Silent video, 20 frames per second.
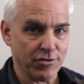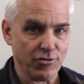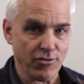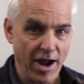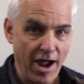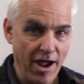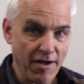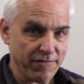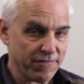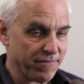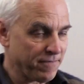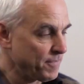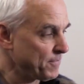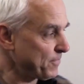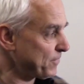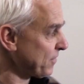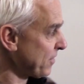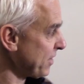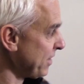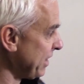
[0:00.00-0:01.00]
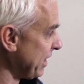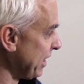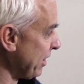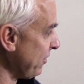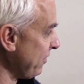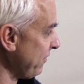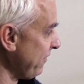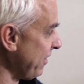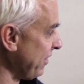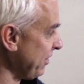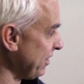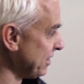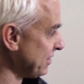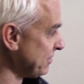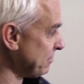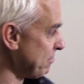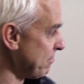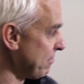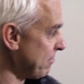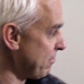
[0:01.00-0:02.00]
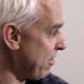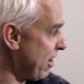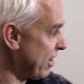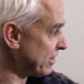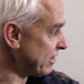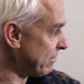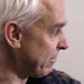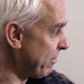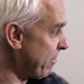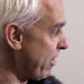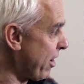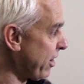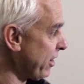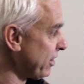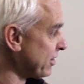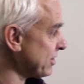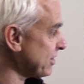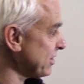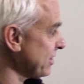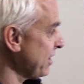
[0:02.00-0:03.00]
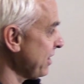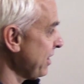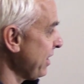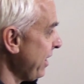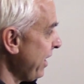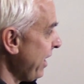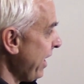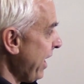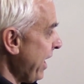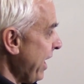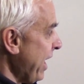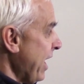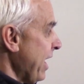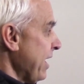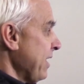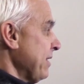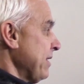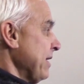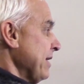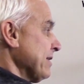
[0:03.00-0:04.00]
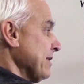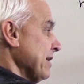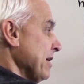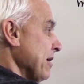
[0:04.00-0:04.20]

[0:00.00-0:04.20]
graph. Here are the various possible marks, and these